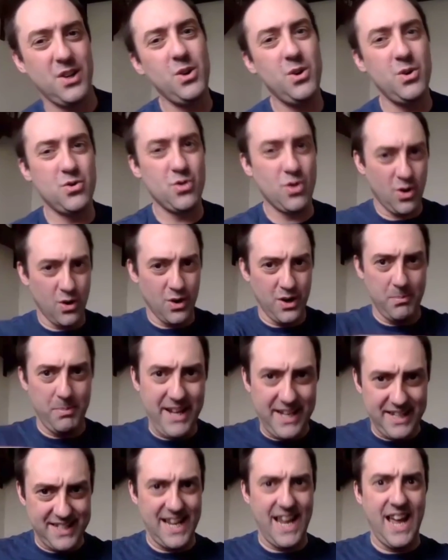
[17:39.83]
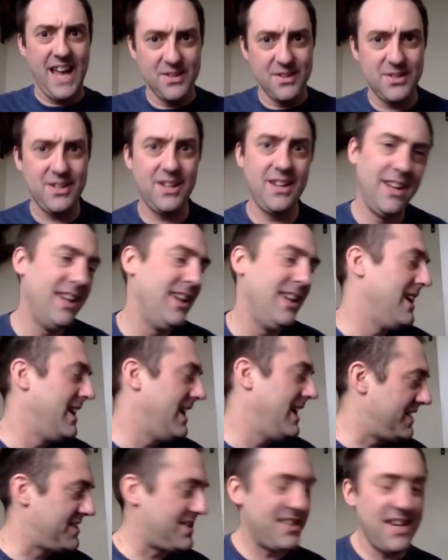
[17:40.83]
and a 2-drawer and a big desk.
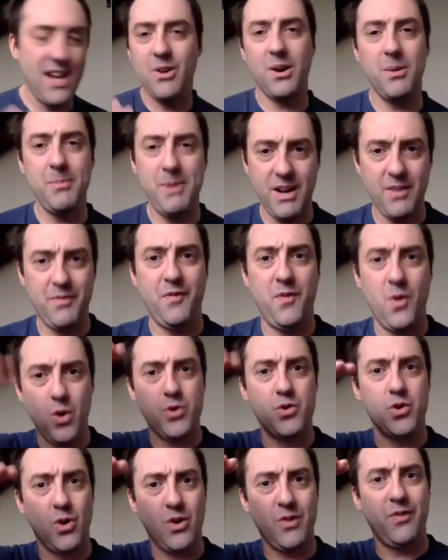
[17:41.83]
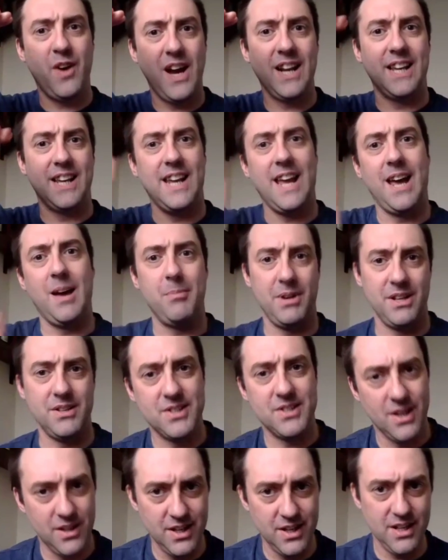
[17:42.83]
It's now going to be a 4-drawer filing
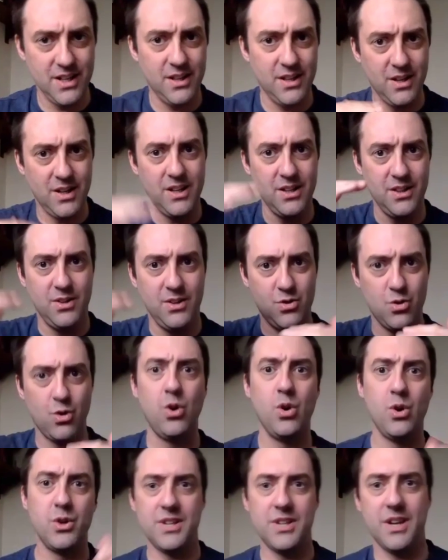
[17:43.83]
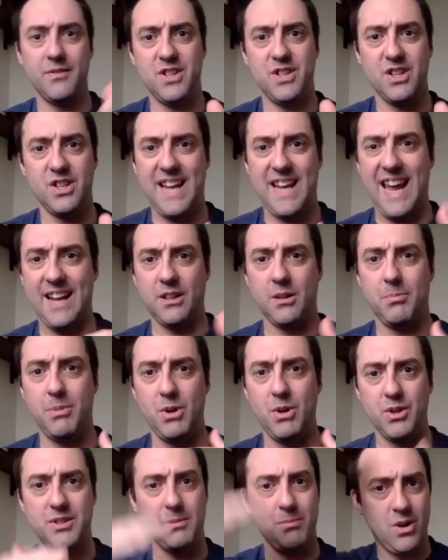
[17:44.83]
cabinet. So the drawers, I've just
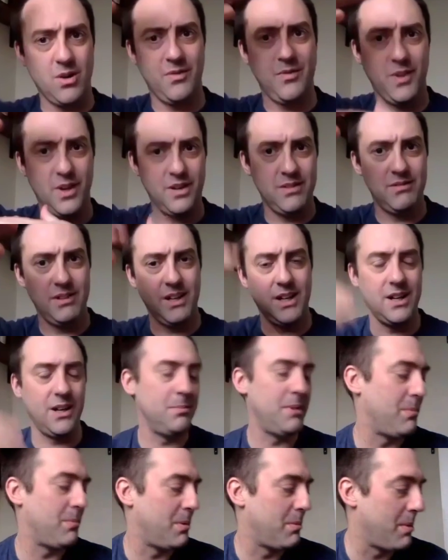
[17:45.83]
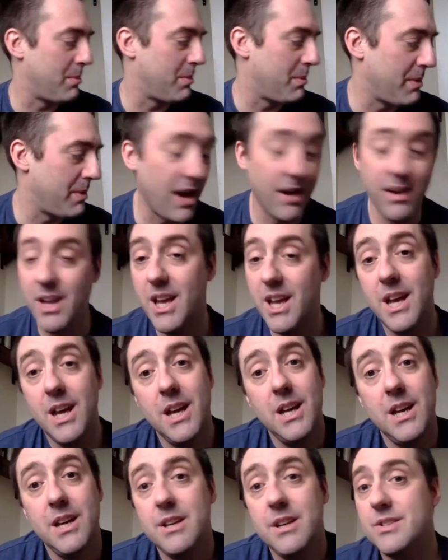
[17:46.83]
hacked the bottom off, and blah blah blah blah blah.
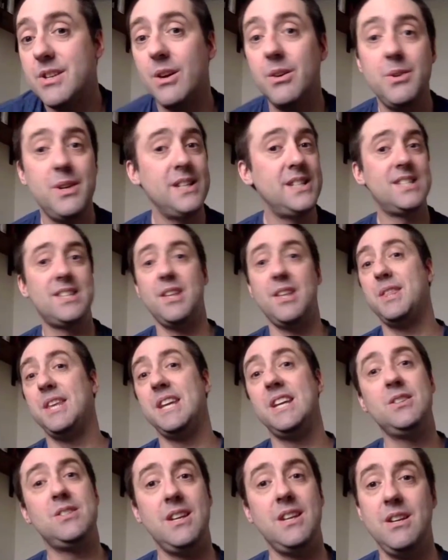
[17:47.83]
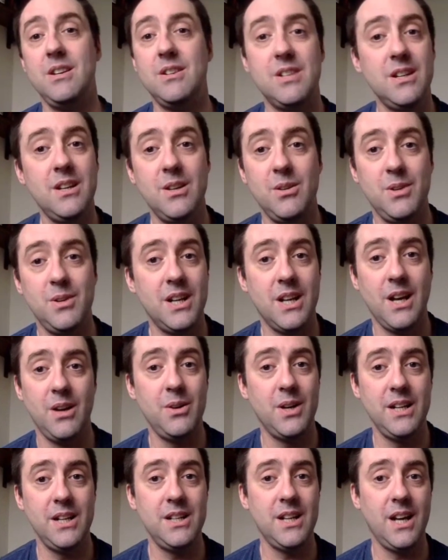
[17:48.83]
So it's the things that you do,
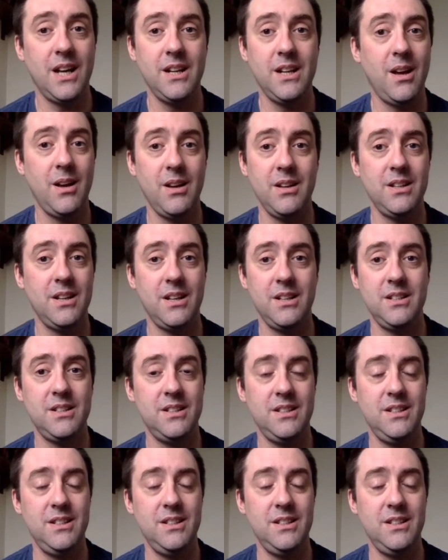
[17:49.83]
and